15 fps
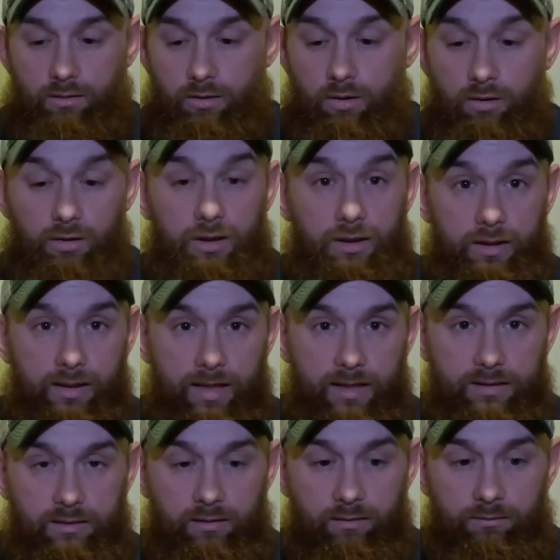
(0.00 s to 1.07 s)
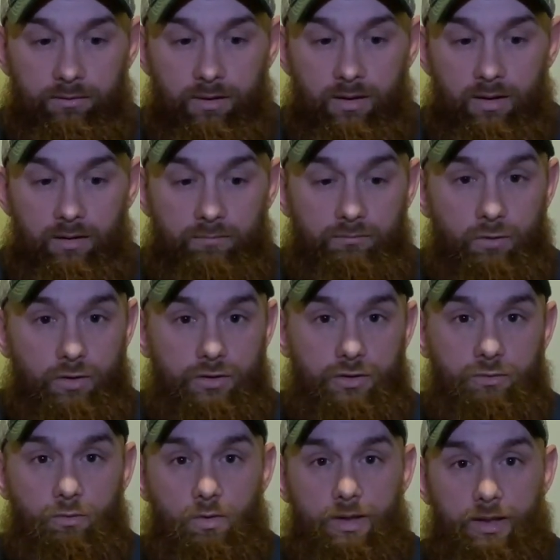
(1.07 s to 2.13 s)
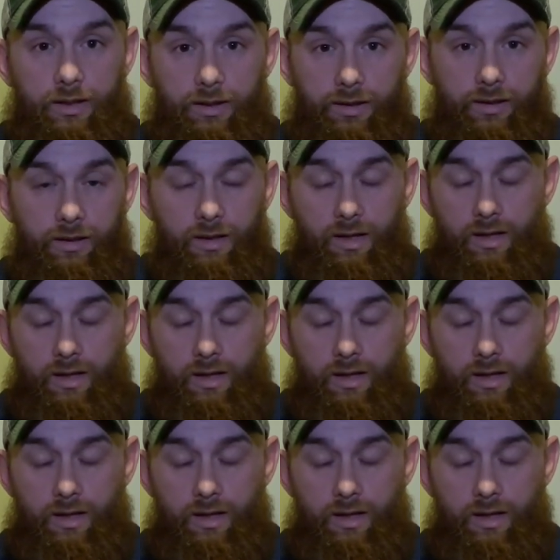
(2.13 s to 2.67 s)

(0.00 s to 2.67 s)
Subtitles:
currently as of March 20th.